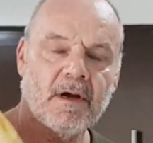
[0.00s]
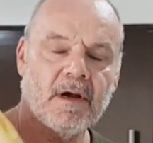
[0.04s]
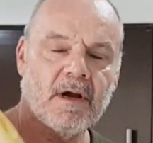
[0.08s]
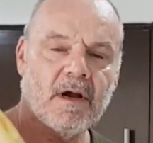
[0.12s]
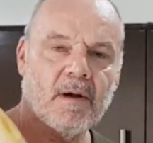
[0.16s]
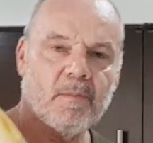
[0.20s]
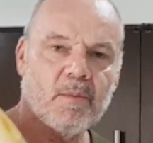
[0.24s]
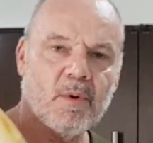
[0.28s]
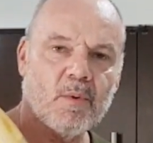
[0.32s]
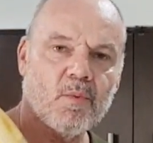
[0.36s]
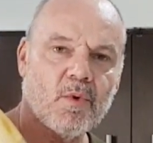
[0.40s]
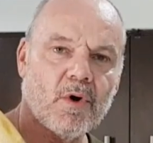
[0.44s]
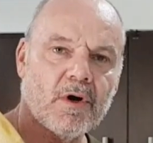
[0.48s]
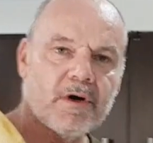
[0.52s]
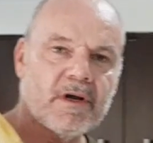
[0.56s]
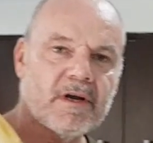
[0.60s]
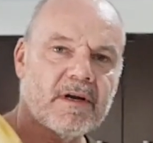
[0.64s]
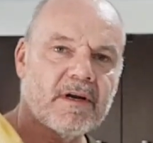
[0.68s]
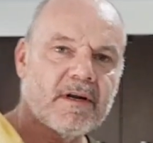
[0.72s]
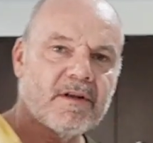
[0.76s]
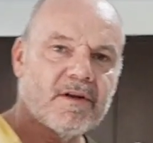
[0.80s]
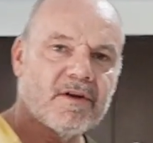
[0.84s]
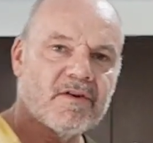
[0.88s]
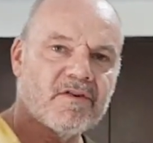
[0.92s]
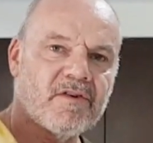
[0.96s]
I've been
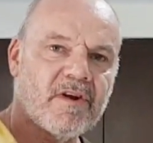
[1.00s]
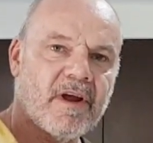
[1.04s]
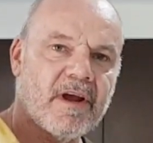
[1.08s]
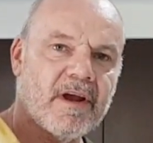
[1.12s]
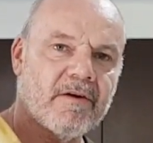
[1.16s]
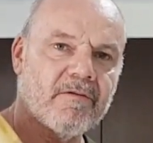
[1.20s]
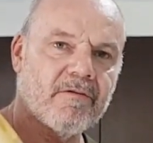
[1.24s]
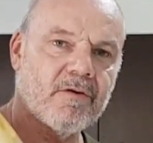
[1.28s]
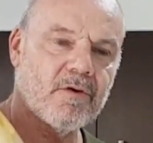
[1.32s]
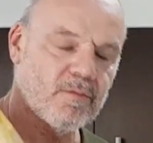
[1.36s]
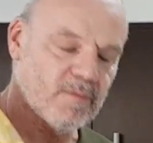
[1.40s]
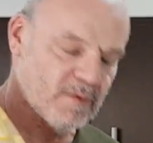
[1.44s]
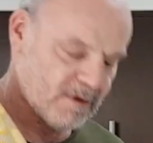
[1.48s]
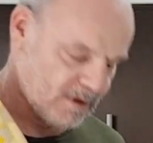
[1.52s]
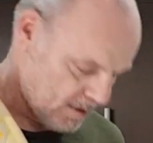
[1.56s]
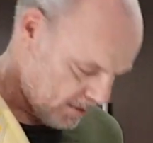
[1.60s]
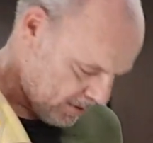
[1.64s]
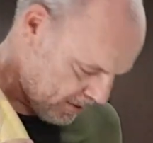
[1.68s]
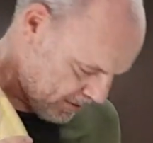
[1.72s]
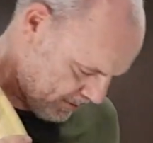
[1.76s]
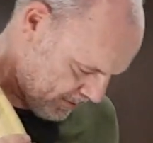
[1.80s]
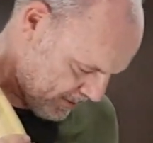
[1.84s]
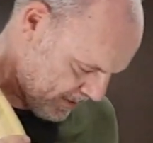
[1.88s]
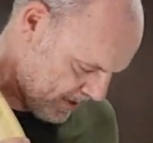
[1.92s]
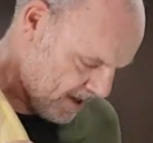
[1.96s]
working in the snake room,
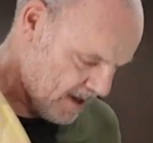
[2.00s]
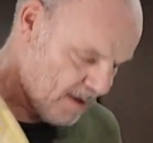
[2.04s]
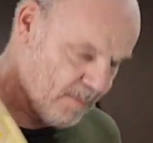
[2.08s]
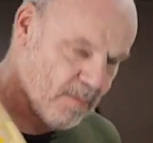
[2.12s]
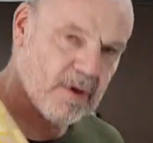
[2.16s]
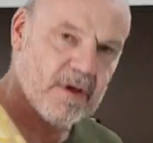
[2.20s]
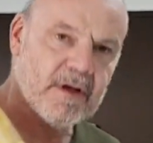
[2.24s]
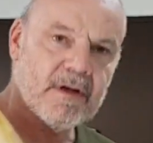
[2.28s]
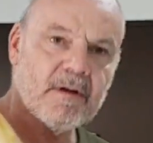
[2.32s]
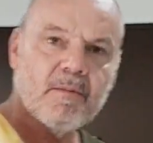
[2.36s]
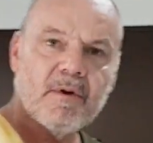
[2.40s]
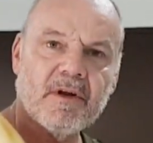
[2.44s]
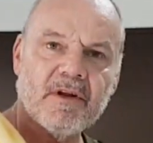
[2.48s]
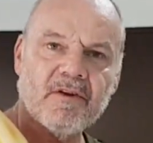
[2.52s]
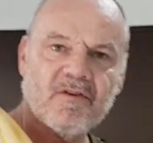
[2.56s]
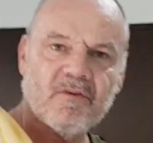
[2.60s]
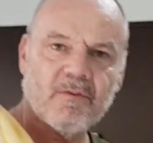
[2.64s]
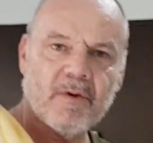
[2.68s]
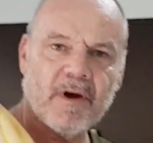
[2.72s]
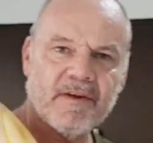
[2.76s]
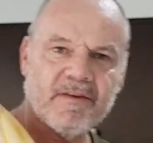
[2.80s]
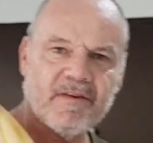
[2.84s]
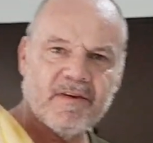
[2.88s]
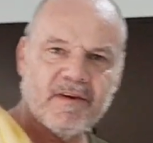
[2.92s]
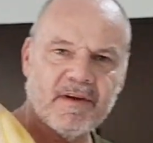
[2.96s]
so I'm a little bit
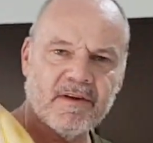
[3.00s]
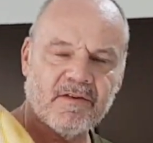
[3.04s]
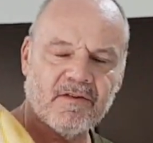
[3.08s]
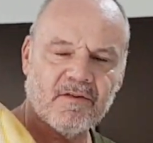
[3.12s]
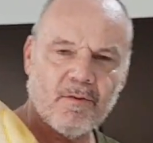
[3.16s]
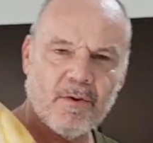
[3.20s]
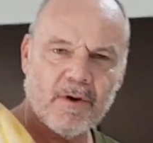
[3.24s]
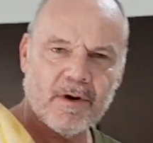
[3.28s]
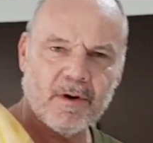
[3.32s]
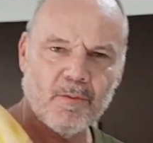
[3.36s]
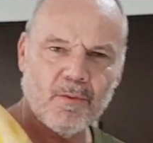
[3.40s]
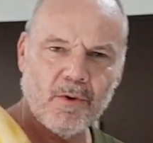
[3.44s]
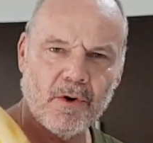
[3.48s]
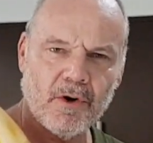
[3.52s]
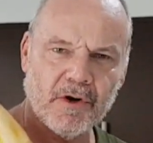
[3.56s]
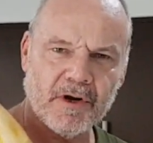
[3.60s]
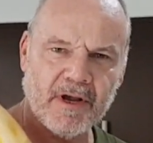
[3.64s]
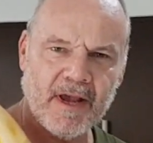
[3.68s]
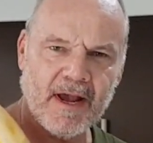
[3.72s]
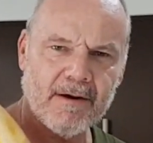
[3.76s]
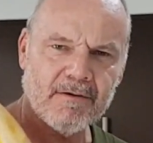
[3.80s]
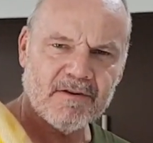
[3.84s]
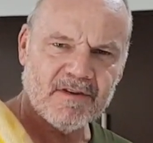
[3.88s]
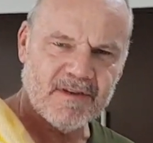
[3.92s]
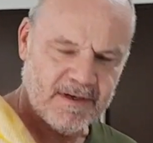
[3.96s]
sweaty. It's quite a
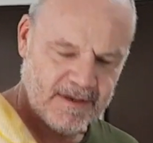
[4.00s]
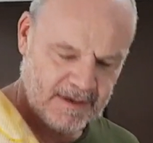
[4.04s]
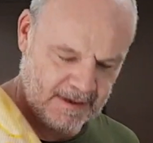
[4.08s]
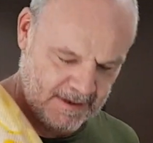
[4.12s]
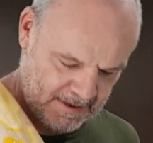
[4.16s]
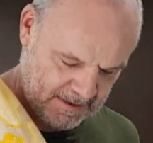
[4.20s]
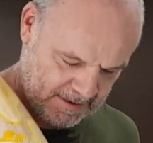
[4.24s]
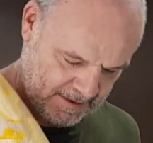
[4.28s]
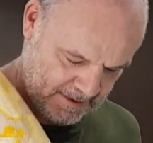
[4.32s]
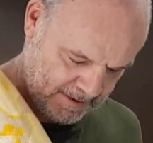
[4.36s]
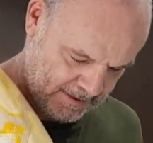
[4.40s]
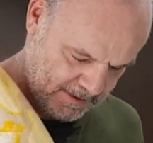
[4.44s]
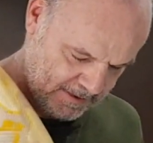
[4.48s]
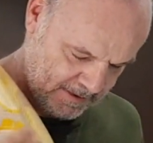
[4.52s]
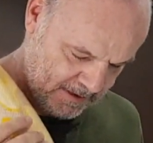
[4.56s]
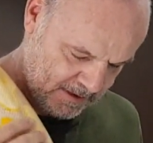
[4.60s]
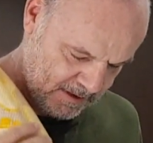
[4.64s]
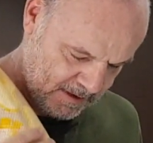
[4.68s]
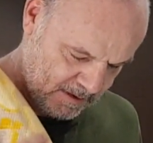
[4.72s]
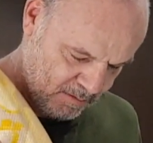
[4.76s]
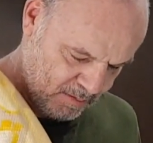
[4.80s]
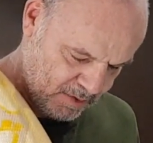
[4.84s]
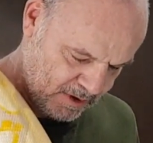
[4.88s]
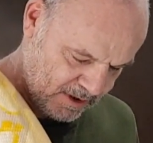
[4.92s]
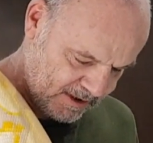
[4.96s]
workout,
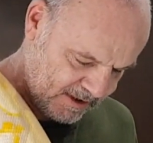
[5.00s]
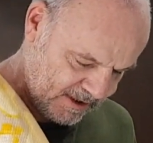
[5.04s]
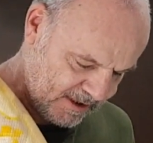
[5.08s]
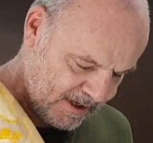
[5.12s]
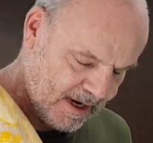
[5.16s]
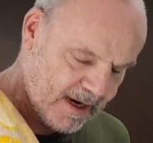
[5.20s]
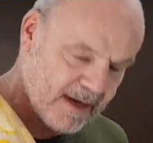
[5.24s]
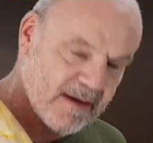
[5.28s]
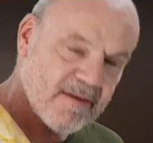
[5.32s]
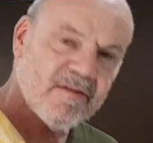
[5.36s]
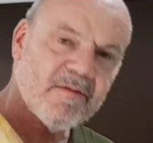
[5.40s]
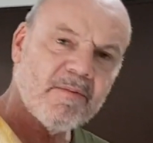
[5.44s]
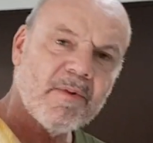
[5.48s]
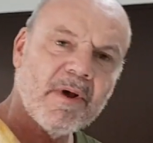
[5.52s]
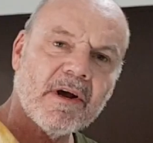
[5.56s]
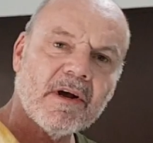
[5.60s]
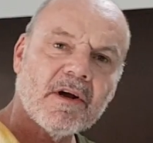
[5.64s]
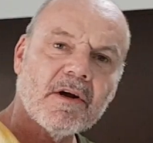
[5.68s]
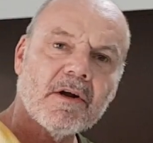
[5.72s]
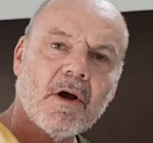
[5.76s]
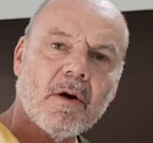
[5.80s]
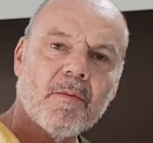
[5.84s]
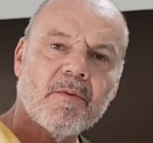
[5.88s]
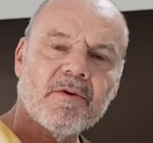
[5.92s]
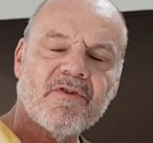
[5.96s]
but it gives me a
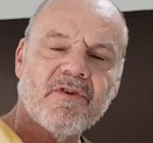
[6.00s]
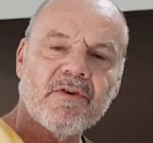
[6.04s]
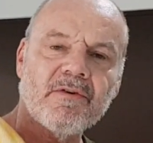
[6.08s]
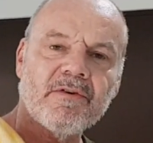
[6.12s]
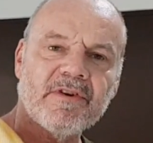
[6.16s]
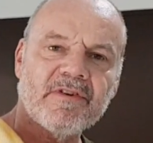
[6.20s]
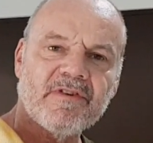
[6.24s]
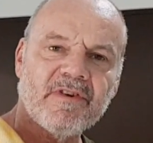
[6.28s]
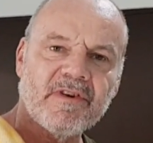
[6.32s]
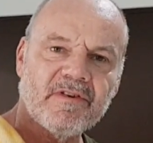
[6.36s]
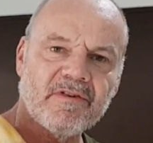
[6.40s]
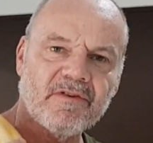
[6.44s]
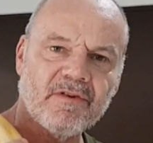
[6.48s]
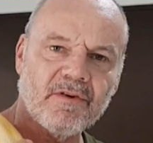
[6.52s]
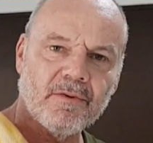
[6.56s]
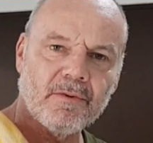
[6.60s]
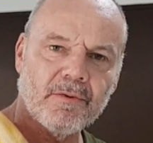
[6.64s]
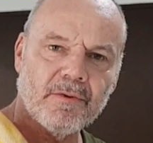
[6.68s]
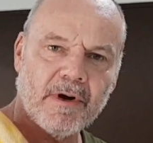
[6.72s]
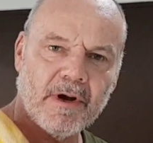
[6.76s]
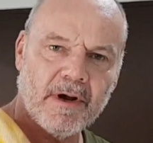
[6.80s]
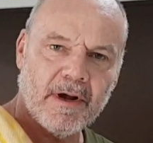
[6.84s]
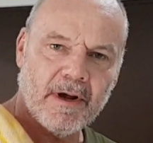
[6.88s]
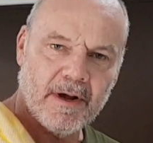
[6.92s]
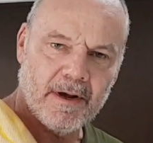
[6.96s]
good opportunity
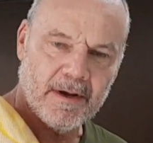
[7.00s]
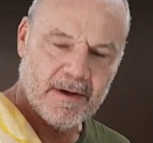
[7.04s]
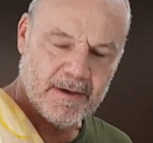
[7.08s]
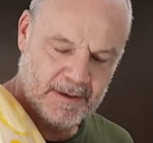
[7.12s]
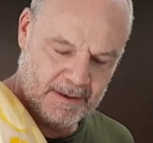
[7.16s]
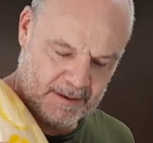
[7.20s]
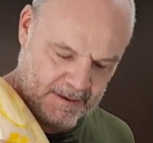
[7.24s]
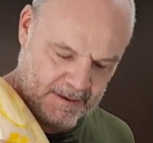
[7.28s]
to